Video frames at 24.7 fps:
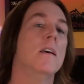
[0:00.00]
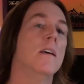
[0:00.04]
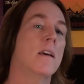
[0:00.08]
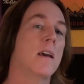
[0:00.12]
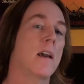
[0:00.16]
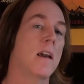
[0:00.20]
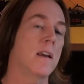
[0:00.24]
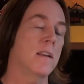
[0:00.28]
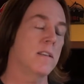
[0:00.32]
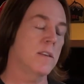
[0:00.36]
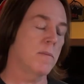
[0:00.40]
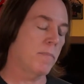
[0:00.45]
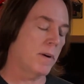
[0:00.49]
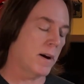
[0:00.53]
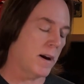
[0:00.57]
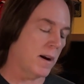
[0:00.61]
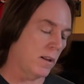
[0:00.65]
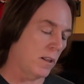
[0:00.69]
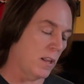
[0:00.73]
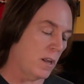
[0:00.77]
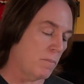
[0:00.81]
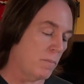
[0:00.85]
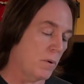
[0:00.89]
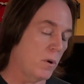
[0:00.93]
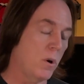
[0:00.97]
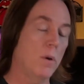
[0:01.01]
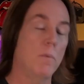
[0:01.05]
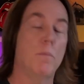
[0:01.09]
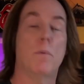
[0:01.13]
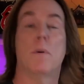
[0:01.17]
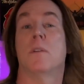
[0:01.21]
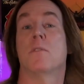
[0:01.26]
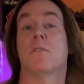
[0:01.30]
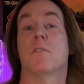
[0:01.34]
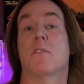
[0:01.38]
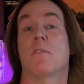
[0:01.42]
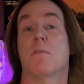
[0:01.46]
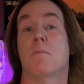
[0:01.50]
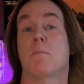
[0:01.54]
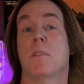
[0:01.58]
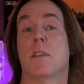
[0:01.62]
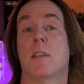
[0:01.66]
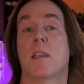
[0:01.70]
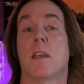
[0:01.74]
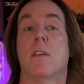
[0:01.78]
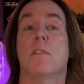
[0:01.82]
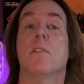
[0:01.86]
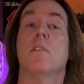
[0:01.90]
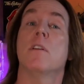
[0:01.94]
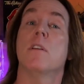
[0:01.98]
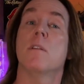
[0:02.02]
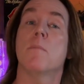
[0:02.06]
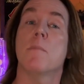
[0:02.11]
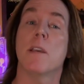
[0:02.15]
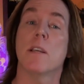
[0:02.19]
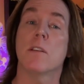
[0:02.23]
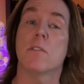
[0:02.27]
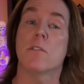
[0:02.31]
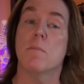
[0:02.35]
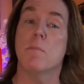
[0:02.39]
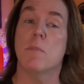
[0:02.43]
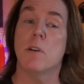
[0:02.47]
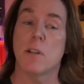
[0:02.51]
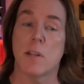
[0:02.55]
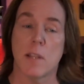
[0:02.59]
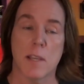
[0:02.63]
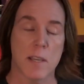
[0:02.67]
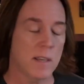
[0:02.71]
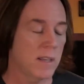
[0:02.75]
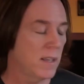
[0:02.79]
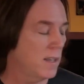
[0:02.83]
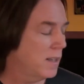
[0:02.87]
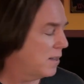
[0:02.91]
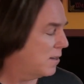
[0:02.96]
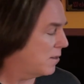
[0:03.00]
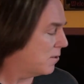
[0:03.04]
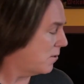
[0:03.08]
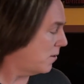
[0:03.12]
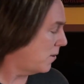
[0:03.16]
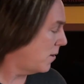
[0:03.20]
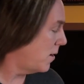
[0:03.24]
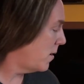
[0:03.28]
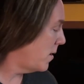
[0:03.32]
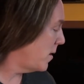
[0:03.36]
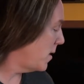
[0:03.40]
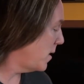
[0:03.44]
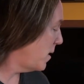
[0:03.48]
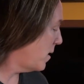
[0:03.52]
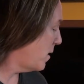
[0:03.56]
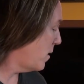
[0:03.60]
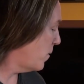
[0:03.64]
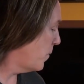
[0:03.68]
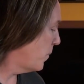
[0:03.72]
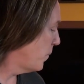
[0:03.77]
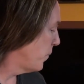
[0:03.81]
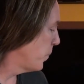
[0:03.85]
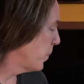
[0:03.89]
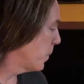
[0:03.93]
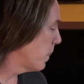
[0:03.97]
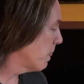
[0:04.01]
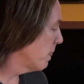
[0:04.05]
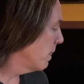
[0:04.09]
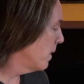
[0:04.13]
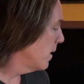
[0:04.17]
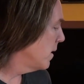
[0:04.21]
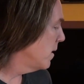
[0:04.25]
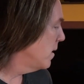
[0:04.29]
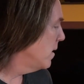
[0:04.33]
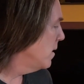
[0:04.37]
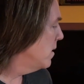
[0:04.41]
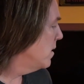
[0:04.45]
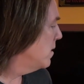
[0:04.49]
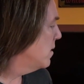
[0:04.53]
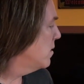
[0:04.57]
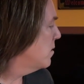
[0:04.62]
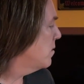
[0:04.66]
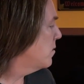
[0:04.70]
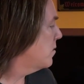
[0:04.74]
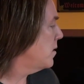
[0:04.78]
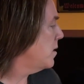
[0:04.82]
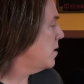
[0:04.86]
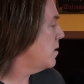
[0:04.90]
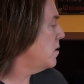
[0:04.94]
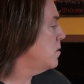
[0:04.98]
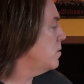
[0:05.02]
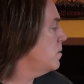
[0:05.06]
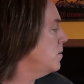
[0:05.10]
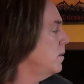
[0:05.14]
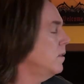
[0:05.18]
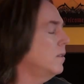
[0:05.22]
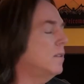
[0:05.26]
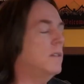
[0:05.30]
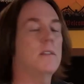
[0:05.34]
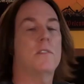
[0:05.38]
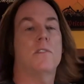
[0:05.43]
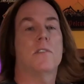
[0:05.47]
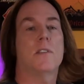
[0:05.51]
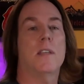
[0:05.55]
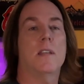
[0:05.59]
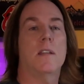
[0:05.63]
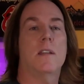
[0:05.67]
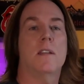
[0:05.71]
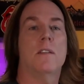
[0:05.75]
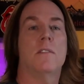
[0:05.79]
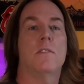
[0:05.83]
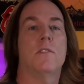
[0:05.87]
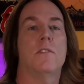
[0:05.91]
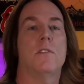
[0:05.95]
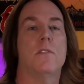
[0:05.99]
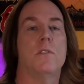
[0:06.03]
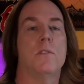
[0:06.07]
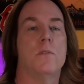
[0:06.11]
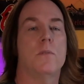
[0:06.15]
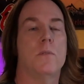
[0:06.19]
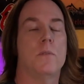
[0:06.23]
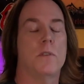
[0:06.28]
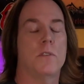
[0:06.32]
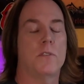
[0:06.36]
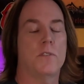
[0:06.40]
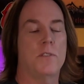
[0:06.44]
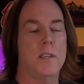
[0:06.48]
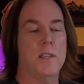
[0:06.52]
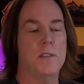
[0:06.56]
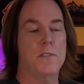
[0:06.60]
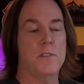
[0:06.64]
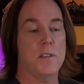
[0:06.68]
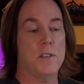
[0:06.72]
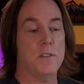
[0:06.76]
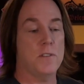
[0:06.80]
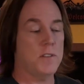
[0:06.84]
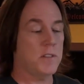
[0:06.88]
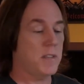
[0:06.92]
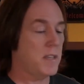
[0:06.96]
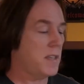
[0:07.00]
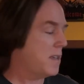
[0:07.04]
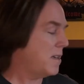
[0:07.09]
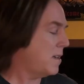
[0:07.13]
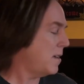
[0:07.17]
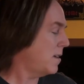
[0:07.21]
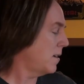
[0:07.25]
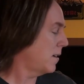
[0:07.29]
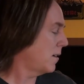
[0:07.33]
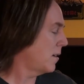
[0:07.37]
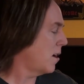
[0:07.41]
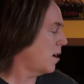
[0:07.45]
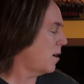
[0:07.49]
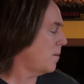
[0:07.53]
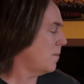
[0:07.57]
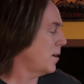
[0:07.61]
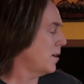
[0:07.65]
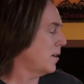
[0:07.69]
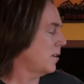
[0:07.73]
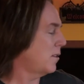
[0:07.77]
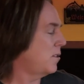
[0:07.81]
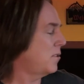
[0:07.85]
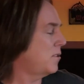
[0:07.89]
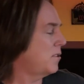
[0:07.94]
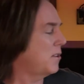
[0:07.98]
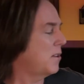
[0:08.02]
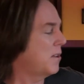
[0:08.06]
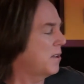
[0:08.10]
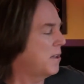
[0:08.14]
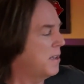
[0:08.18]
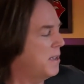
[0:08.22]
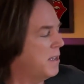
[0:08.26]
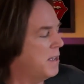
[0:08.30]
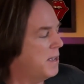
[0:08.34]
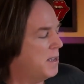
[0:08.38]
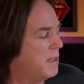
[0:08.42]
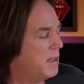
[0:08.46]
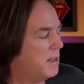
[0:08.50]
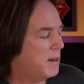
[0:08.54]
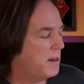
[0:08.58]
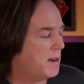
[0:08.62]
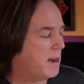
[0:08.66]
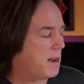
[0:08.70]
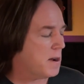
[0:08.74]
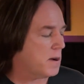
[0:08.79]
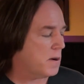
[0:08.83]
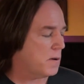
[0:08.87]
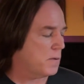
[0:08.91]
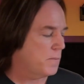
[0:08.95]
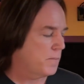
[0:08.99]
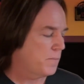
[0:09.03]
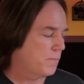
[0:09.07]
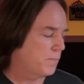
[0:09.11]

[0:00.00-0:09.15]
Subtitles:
And you pile up a whole bunch of them together and you make some money. So there you go. So let's get into CGC comics. Now,